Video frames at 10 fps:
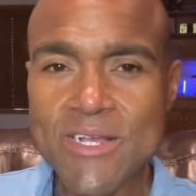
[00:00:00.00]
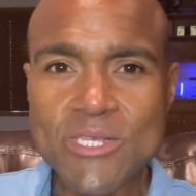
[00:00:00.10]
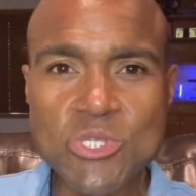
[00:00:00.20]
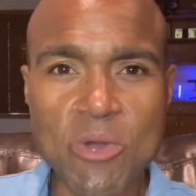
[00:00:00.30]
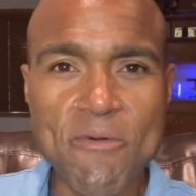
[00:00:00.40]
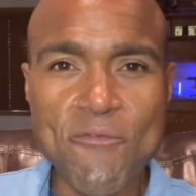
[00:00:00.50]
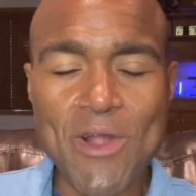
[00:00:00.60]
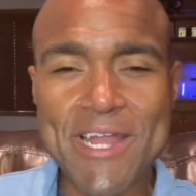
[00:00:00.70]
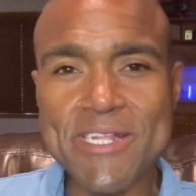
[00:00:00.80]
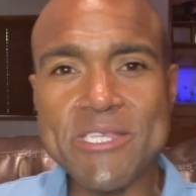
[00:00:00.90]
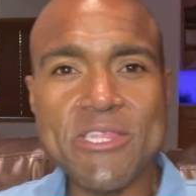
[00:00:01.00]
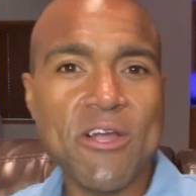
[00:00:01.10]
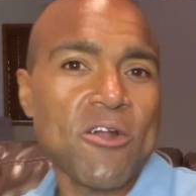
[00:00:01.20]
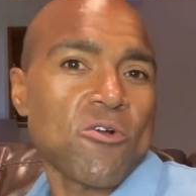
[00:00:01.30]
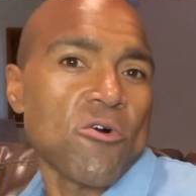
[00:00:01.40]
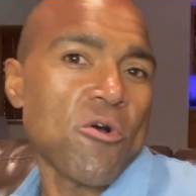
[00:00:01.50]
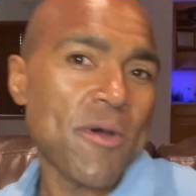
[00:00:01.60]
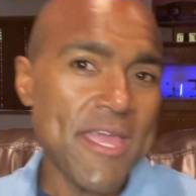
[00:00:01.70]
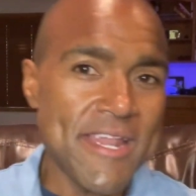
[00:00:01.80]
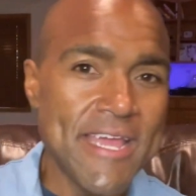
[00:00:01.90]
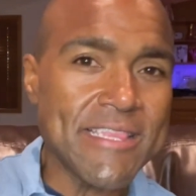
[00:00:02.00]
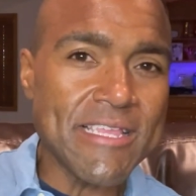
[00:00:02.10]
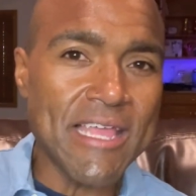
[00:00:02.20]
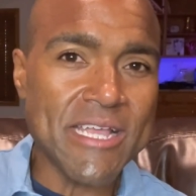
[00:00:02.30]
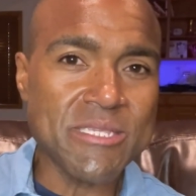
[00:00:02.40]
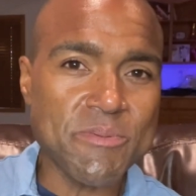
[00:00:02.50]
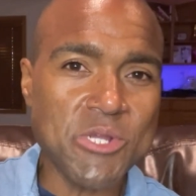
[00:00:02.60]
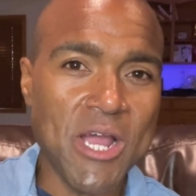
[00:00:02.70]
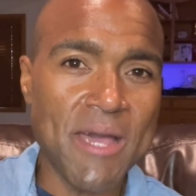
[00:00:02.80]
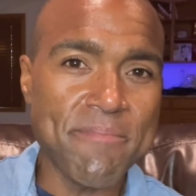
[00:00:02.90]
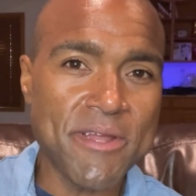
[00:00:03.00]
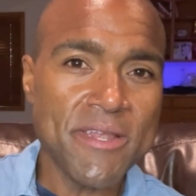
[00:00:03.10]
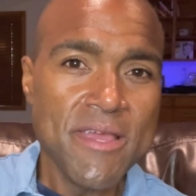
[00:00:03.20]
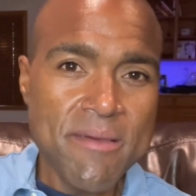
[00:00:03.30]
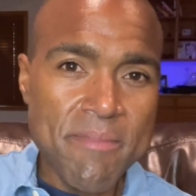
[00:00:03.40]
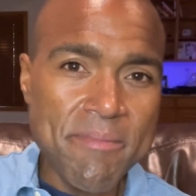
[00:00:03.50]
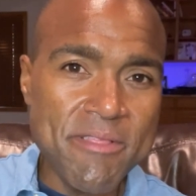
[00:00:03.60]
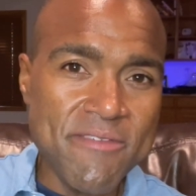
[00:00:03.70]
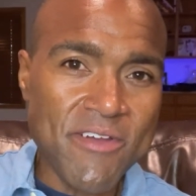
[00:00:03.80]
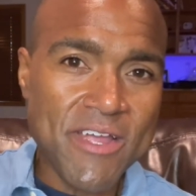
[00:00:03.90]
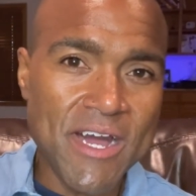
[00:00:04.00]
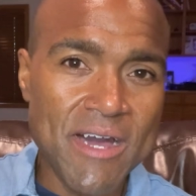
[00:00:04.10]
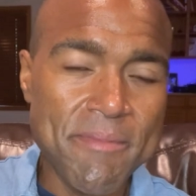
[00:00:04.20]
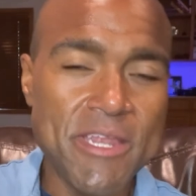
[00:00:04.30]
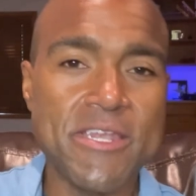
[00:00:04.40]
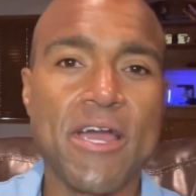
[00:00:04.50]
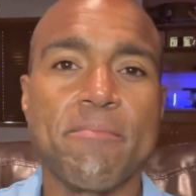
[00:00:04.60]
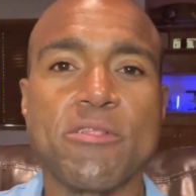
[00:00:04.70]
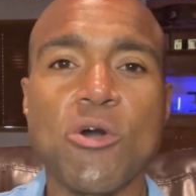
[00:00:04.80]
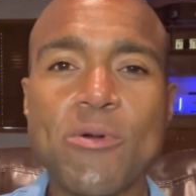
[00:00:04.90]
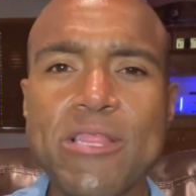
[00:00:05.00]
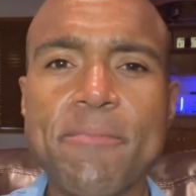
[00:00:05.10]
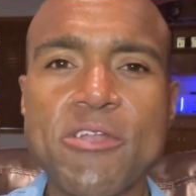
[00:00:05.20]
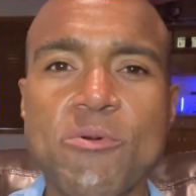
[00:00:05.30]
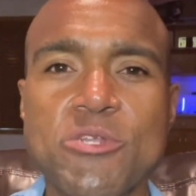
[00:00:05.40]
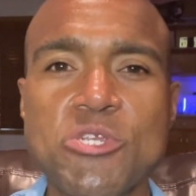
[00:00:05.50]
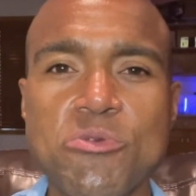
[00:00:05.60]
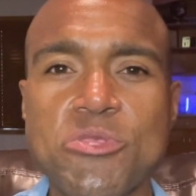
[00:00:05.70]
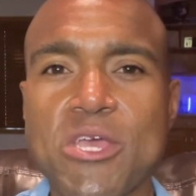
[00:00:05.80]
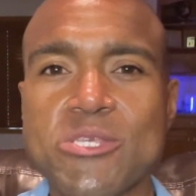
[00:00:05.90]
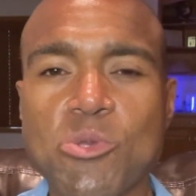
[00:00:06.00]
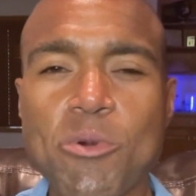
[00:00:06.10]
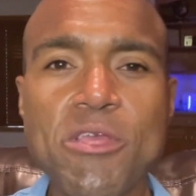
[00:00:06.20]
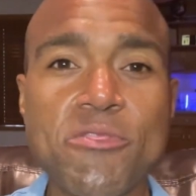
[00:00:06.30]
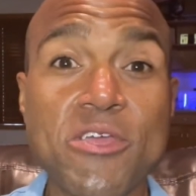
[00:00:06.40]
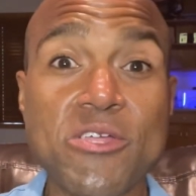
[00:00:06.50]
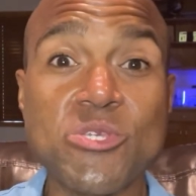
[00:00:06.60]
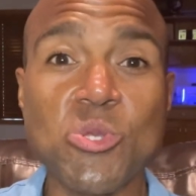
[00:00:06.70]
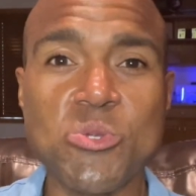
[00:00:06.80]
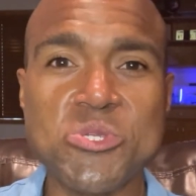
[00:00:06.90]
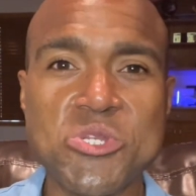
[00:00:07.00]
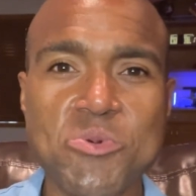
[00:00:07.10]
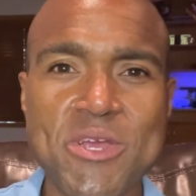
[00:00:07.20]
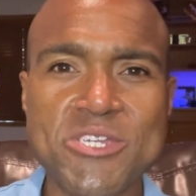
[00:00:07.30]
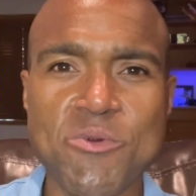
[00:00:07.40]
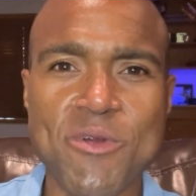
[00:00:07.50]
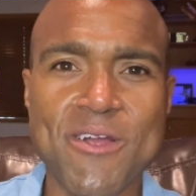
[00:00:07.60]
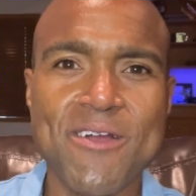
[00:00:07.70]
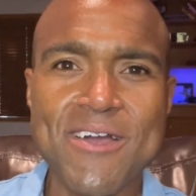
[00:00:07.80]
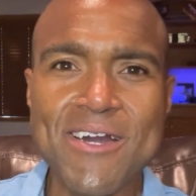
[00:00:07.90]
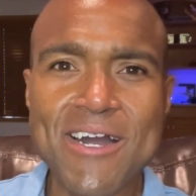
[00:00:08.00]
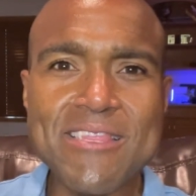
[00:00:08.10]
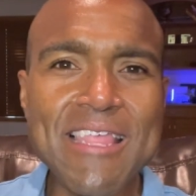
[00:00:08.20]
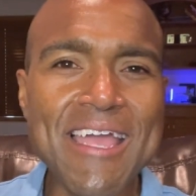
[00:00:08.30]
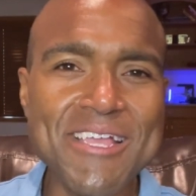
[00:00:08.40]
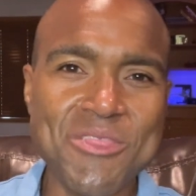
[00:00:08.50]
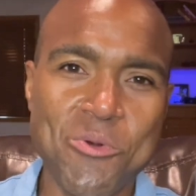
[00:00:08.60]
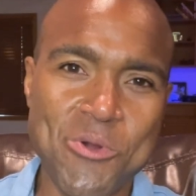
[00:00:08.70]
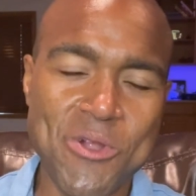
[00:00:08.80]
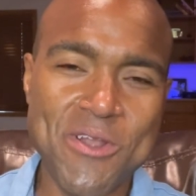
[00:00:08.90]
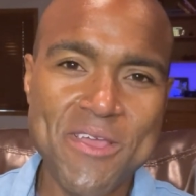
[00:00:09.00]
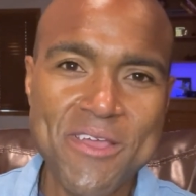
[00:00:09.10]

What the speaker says: So before I get into the article, go ahead, hit the like and subscribe button, maybe leave a comment down below and let me know what you think. So what do you think of this whole situation where a landlord